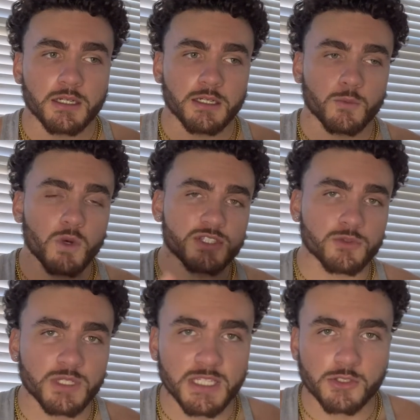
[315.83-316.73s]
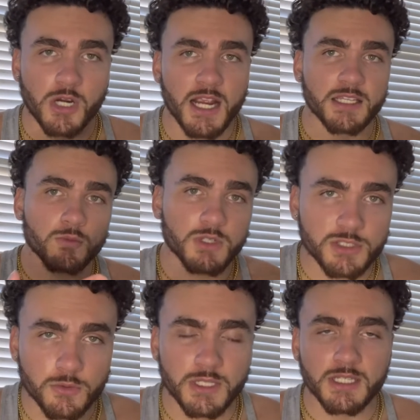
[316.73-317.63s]
what you eat, tracking what
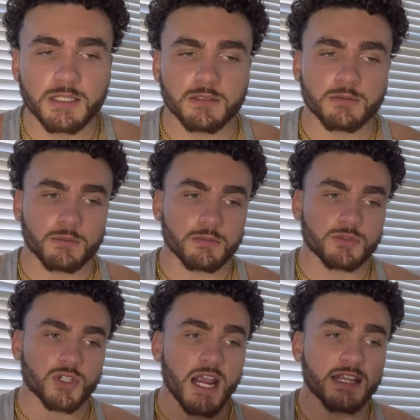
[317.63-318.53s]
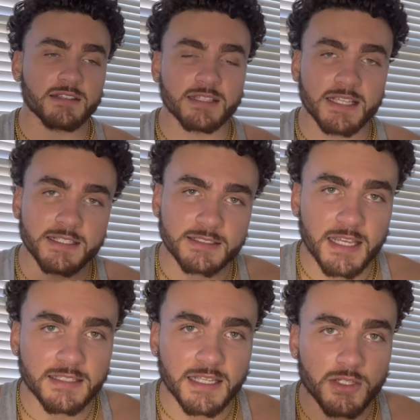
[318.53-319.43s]
you eat, tracking the
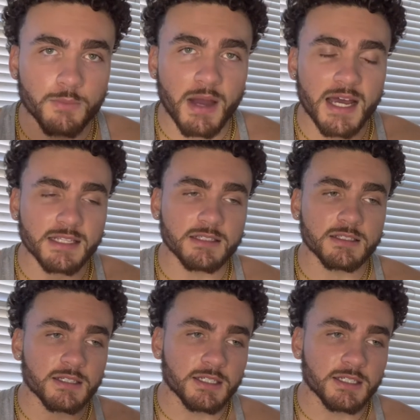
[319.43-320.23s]
intake that your body